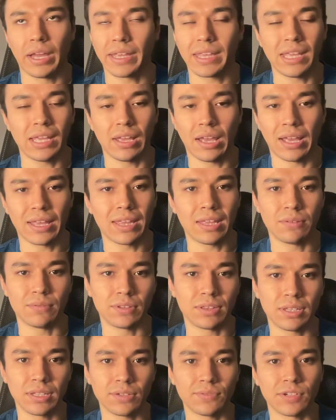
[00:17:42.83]
I can't
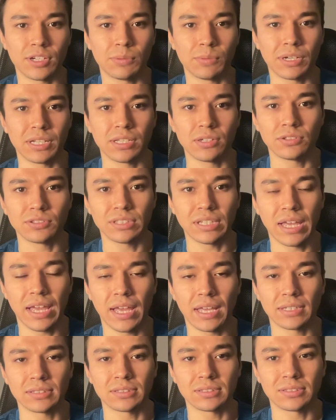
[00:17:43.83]
even think of anybody else that
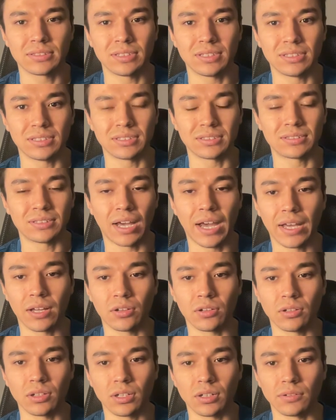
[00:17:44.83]
has this
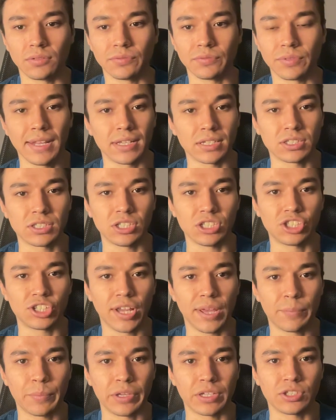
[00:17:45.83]
style of NXT
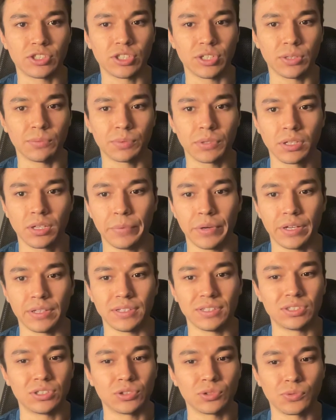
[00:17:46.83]
championship, but
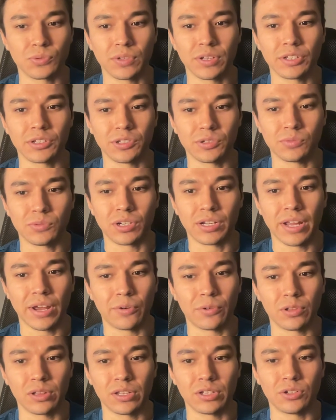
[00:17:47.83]
this is a really good one. I
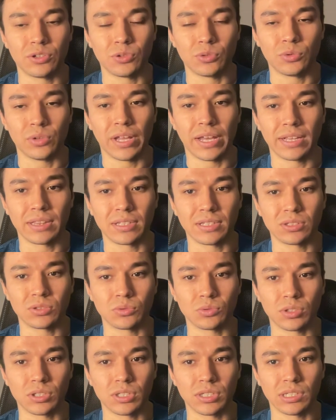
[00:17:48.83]
really do like
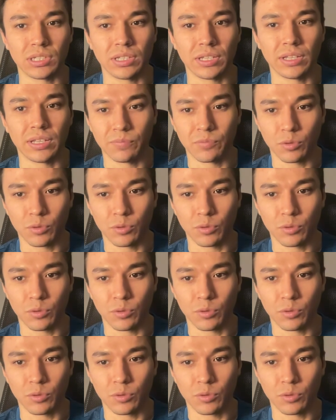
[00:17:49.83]
this one.